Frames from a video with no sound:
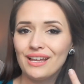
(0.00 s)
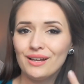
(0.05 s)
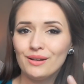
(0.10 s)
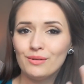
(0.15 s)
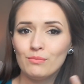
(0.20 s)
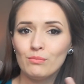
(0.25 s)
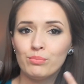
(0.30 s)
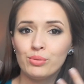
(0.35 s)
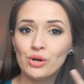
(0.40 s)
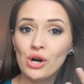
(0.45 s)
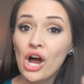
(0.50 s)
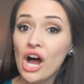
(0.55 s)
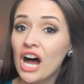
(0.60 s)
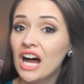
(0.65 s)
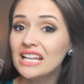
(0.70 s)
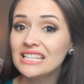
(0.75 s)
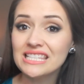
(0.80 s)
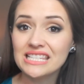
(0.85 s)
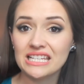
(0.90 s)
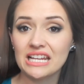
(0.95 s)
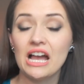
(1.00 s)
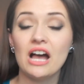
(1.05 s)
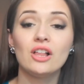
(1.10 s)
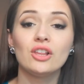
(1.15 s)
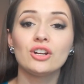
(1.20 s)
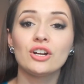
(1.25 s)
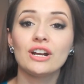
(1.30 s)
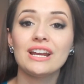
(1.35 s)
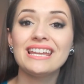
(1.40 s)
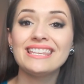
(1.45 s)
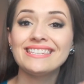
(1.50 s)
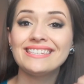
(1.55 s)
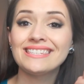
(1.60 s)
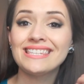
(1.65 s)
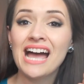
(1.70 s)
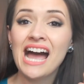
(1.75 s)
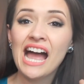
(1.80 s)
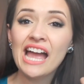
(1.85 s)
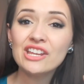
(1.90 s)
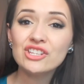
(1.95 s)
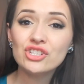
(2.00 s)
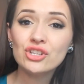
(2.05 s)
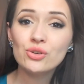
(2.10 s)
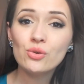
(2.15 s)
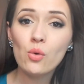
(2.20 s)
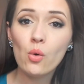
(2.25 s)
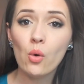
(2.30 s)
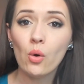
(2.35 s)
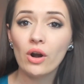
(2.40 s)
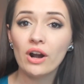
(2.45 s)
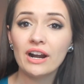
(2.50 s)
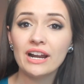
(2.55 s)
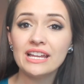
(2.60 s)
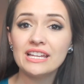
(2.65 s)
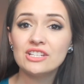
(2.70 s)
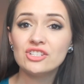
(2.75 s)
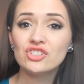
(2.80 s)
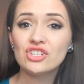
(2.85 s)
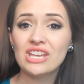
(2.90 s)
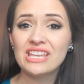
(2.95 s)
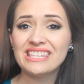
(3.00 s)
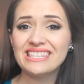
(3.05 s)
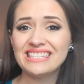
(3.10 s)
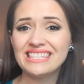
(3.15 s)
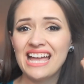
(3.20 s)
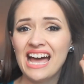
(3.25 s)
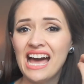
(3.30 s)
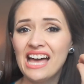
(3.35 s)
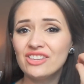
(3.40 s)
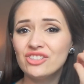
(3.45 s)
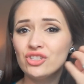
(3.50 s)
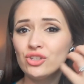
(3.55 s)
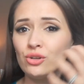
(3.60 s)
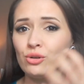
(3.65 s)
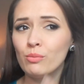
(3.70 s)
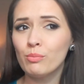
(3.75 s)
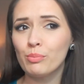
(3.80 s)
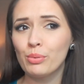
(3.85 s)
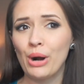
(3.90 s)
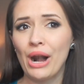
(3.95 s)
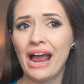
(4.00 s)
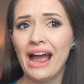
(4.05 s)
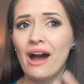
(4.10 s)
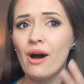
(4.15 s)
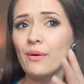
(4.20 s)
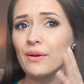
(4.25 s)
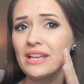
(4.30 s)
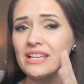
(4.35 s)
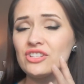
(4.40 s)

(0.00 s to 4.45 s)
bronze color. It's not too orange, it's not too brown,